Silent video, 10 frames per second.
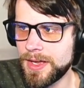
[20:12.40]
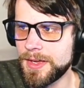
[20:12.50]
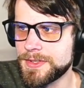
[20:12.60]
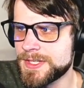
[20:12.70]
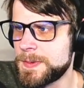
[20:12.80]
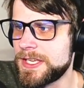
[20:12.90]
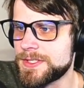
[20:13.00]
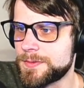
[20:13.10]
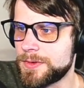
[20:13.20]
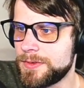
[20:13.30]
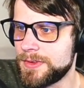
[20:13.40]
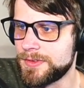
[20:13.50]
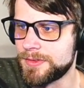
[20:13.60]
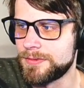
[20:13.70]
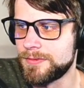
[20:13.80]
Just because Ruth
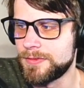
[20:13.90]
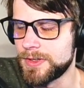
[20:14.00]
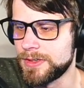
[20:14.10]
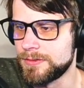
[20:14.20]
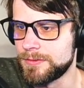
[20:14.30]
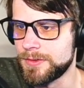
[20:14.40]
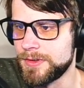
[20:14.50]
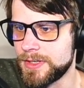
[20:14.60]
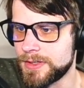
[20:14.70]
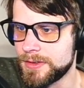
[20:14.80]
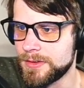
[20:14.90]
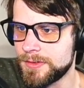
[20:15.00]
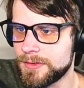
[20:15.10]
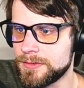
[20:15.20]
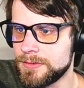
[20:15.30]
is freaking
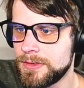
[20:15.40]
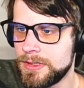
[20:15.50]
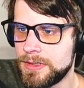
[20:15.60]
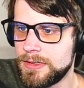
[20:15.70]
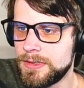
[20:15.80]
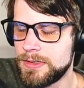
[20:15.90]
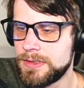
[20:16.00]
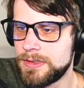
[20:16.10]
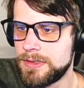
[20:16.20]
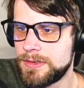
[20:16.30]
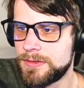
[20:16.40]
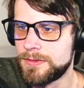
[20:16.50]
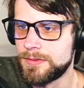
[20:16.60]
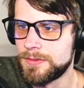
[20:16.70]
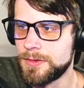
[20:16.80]
ridiculous, and
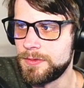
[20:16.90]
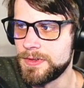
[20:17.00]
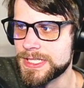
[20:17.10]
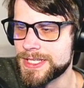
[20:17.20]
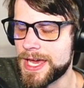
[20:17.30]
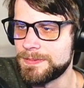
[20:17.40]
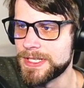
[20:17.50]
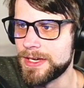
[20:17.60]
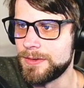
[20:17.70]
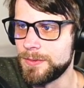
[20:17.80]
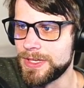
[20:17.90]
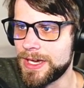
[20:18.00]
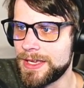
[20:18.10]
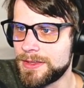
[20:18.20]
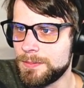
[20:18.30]
Rufus snapped out. We
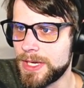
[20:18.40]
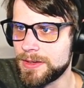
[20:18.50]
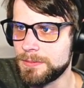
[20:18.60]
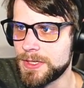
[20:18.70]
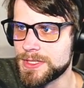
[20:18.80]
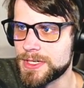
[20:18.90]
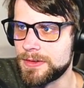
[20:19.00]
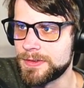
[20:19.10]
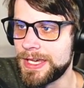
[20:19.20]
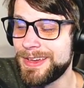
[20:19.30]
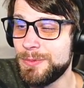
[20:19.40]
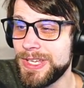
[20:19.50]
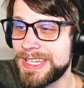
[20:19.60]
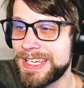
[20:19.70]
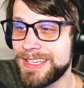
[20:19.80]
got the Mega Punch off. Can
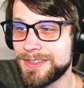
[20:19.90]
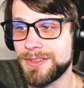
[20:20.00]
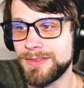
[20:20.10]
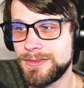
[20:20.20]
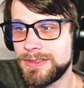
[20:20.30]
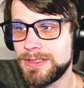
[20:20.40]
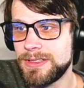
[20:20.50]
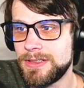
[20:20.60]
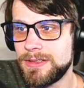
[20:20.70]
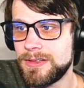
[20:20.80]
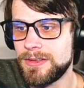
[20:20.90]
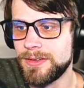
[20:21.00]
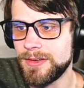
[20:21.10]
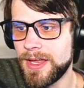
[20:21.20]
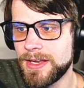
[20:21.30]
we kill?
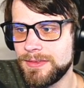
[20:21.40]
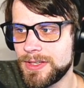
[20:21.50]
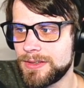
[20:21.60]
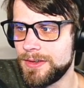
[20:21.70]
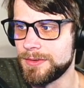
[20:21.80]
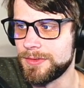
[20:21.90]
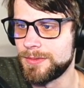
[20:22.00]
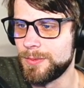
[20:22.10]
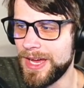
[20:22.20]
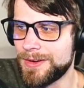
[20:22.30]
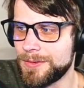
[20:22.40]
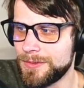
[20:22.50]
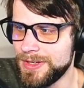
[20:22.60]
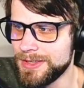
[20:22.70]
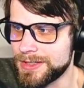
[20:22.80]
Not even close. Wow,
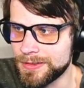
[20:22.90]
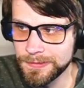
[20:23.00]
really?